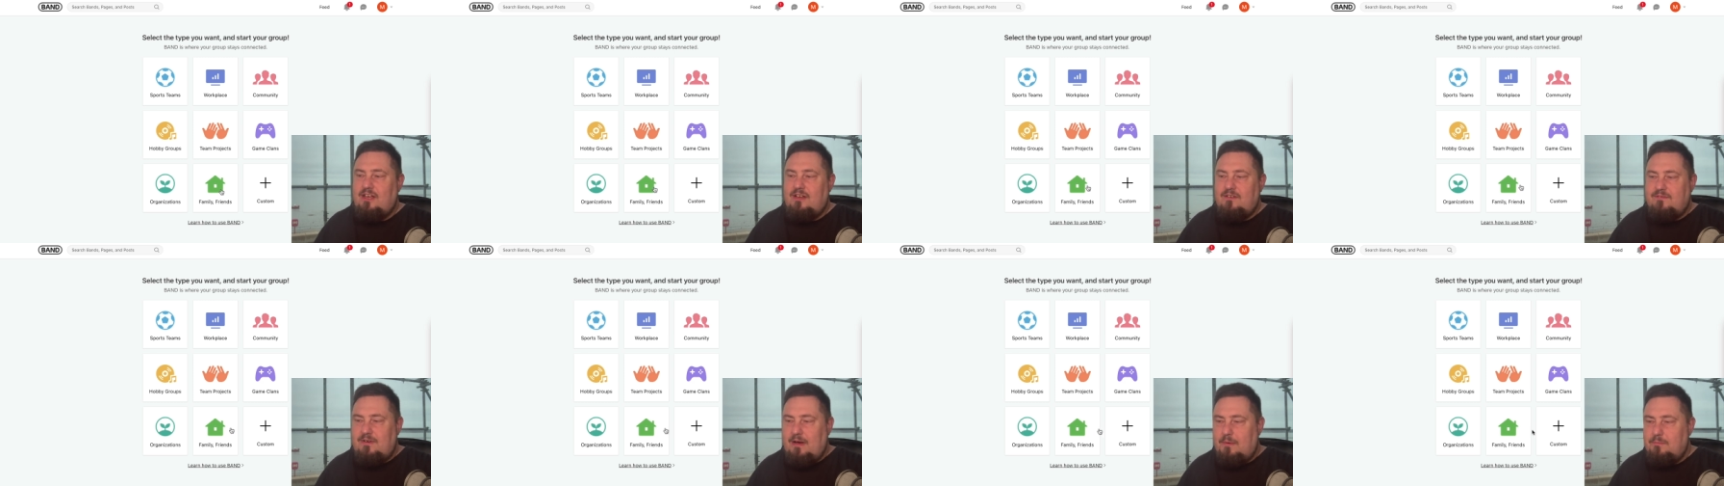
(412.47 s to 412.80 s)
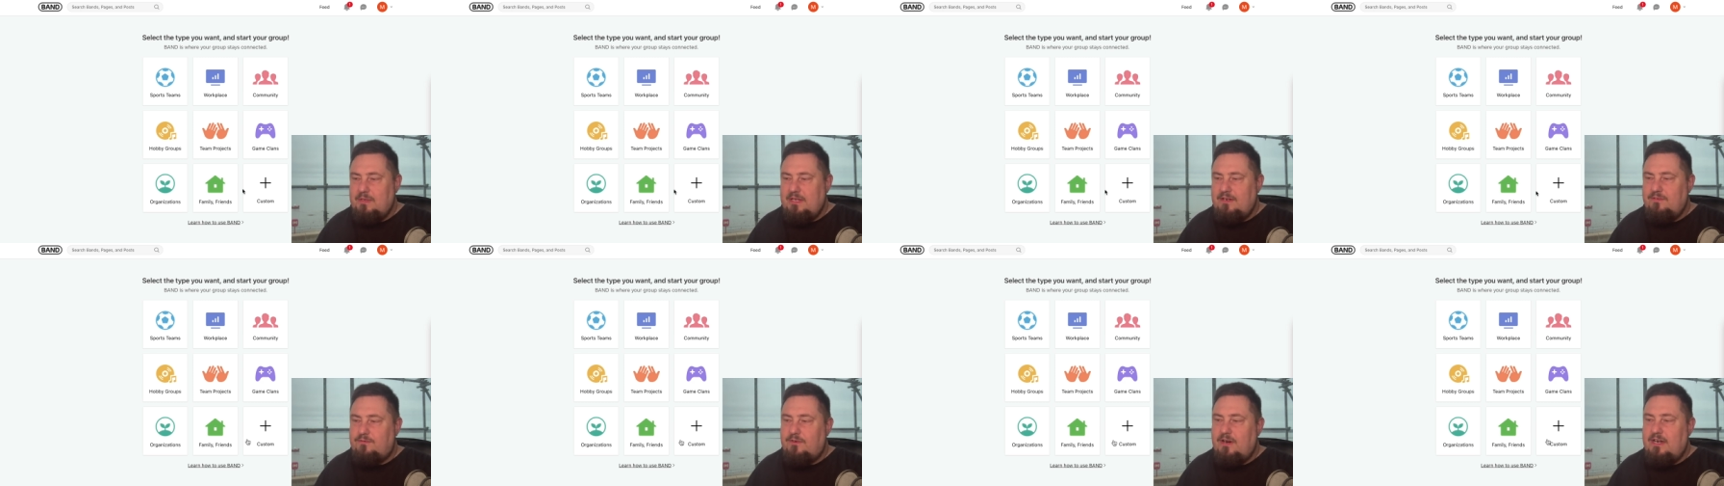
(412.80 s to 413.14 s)

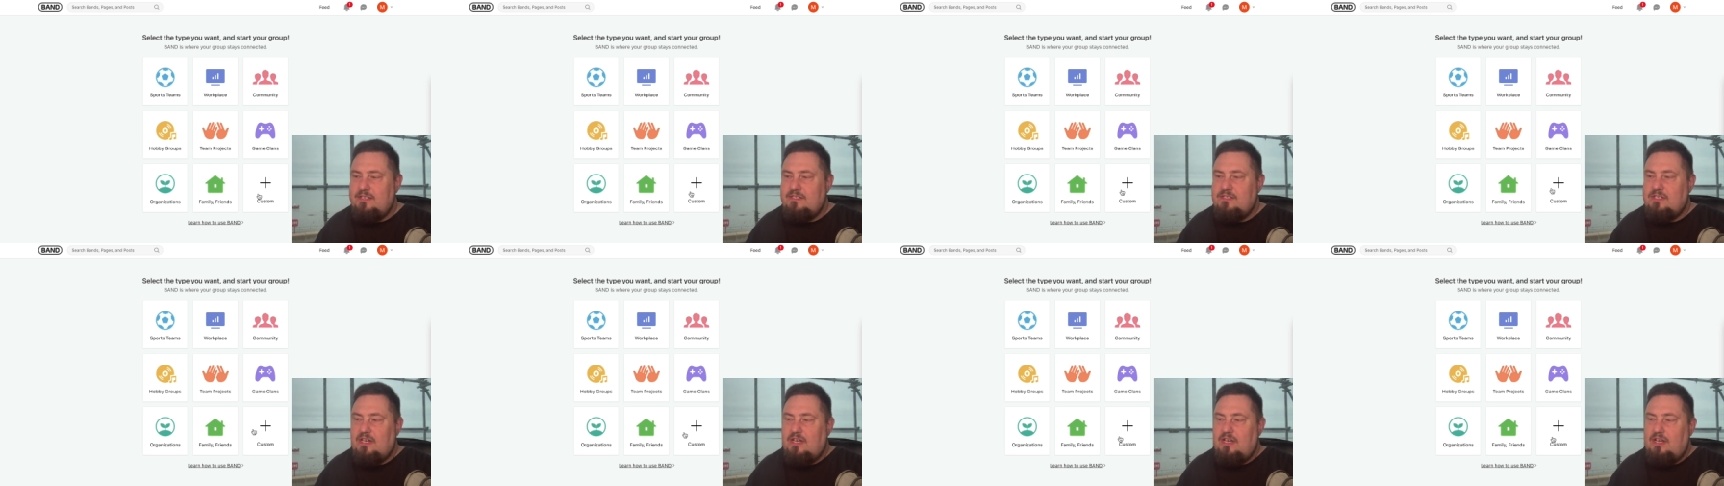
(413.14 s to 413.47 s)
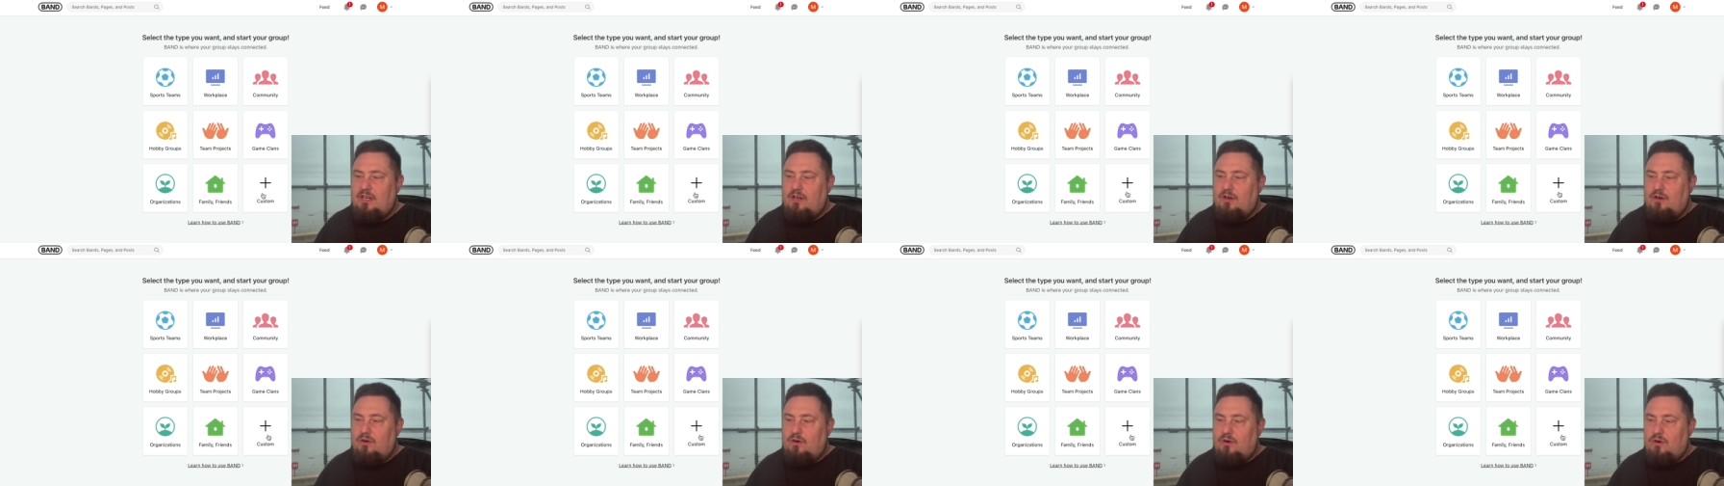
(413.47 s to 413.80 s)
family and friends,
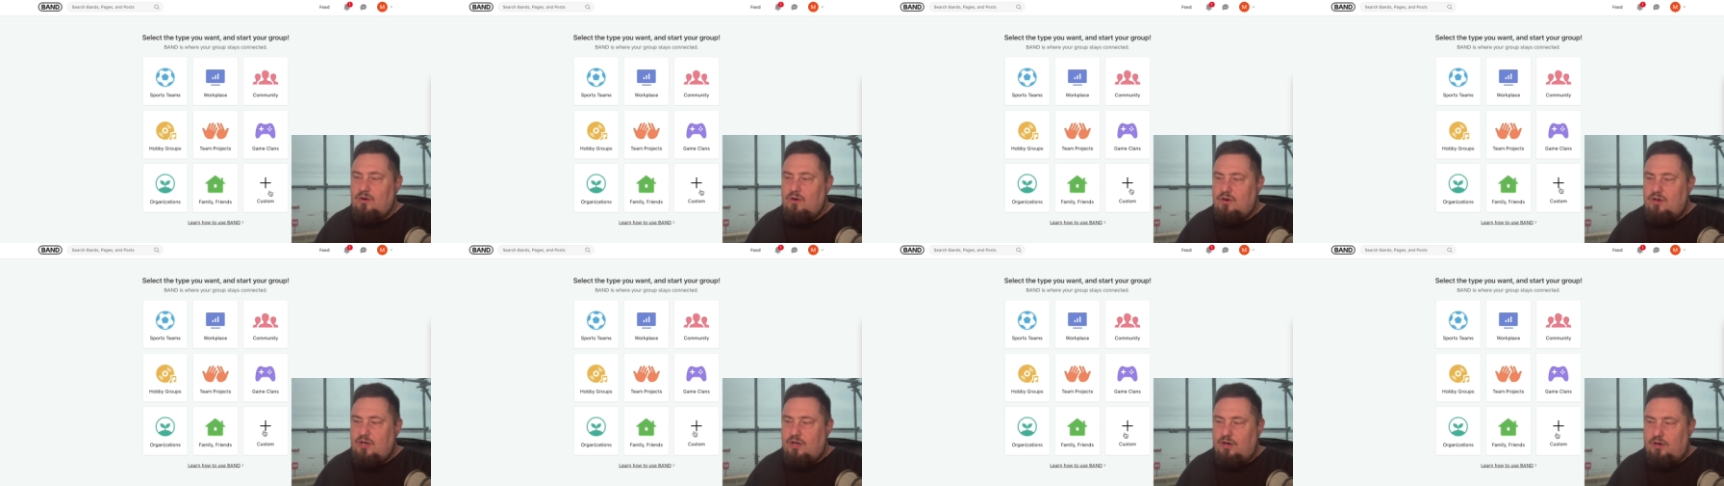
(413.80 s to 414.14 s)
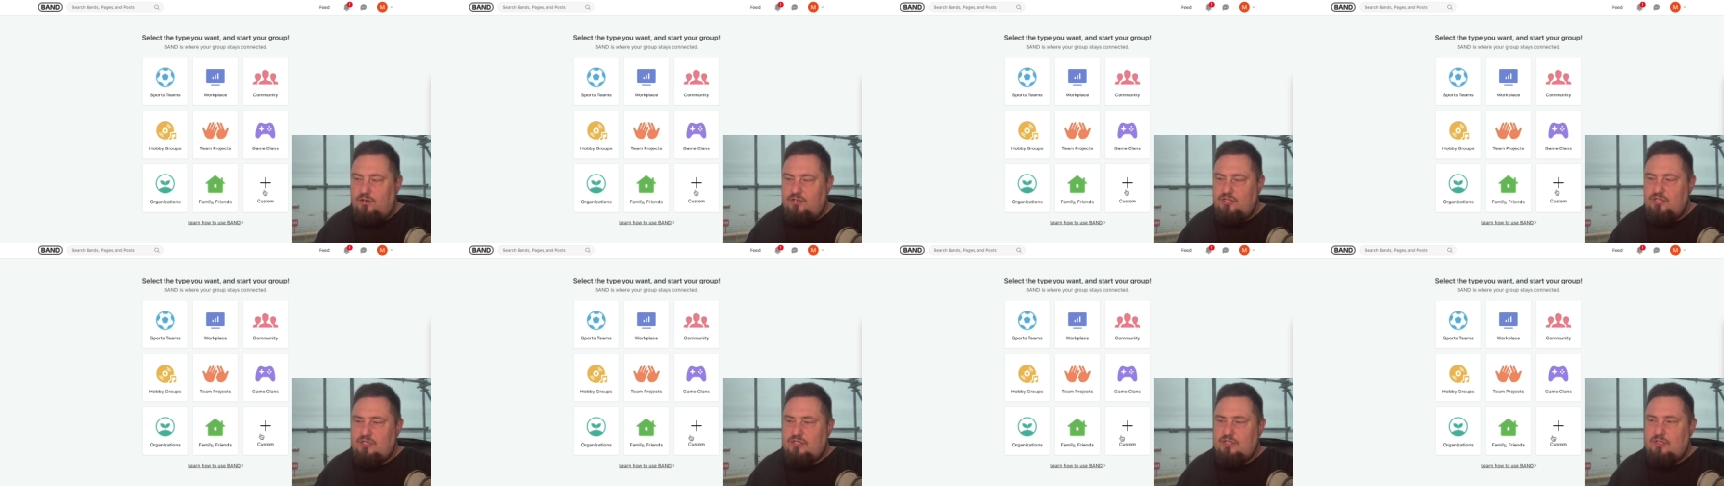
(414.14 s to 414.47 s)
or
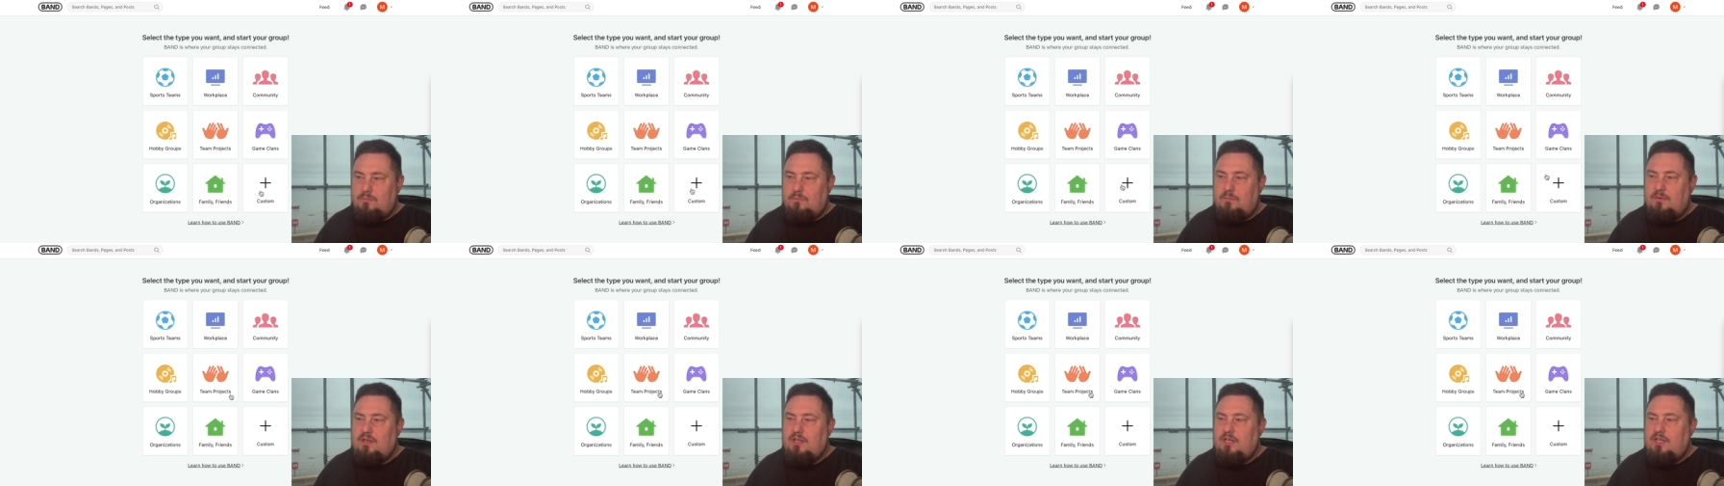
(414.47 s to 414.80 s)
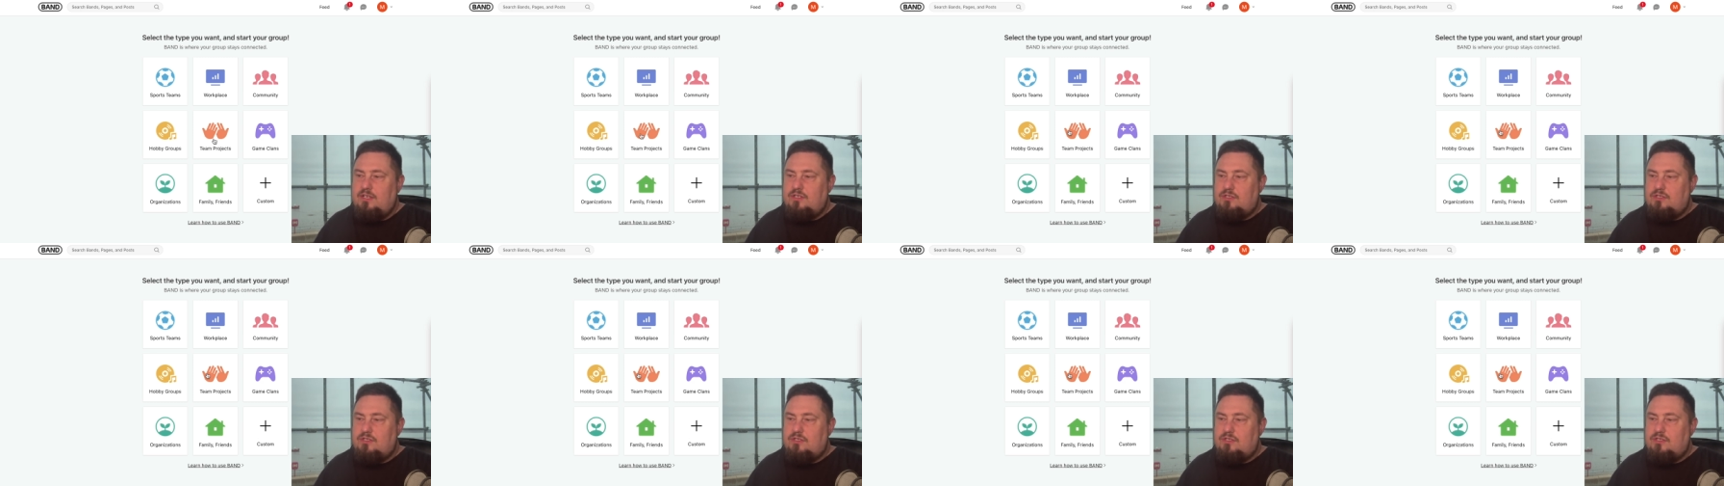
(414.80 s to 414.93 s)
custom.